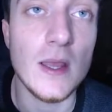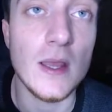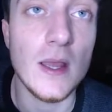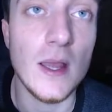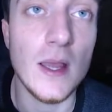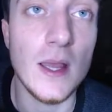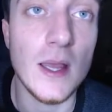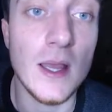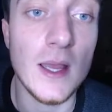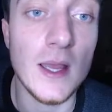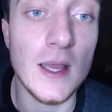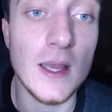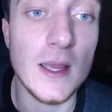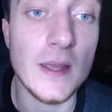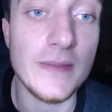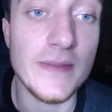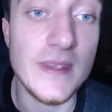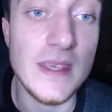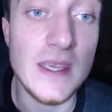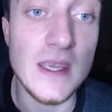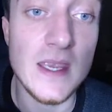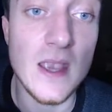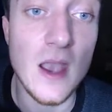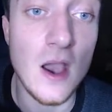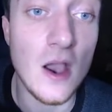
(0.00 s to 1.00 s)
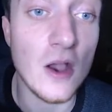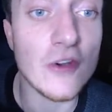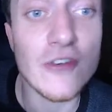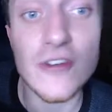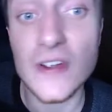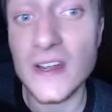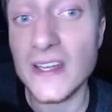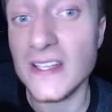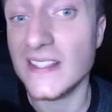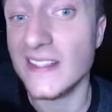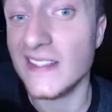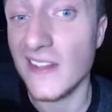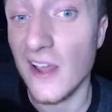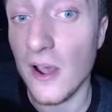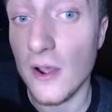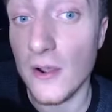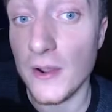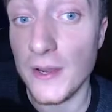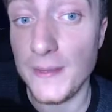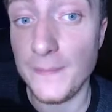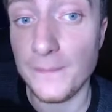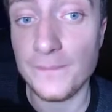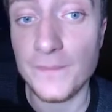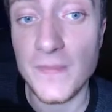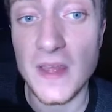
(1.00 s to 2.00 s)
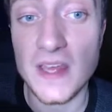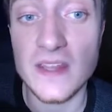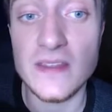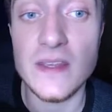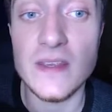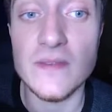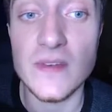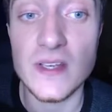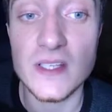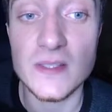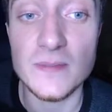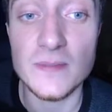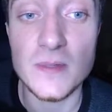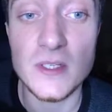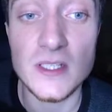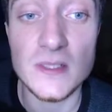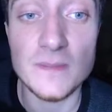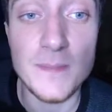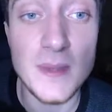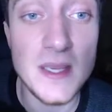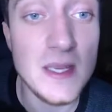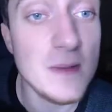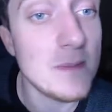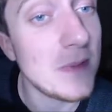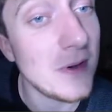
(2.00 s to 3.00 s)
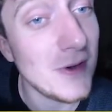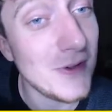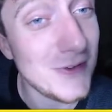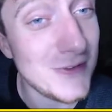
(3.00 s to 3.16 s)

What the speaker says: The art grade is 9, and the investment is B+.